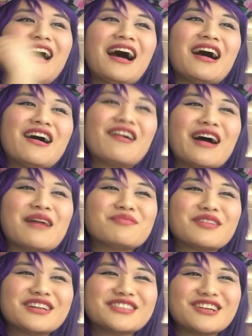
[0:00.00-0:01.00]
Oh, I'm
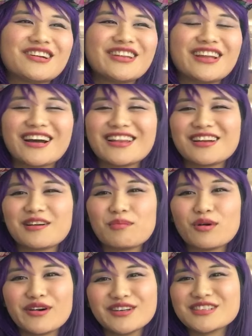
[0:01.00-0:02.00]
pretty sure the other
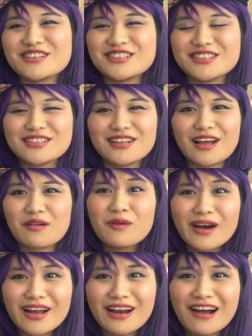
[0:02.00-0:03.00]
boys are just like,
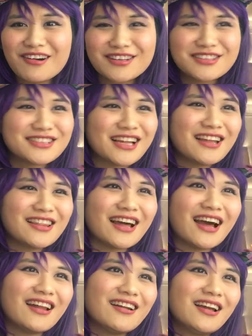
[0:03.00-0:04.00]
what? How can you say
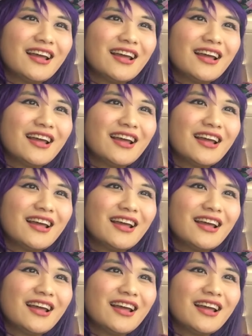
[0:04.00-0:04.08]
that?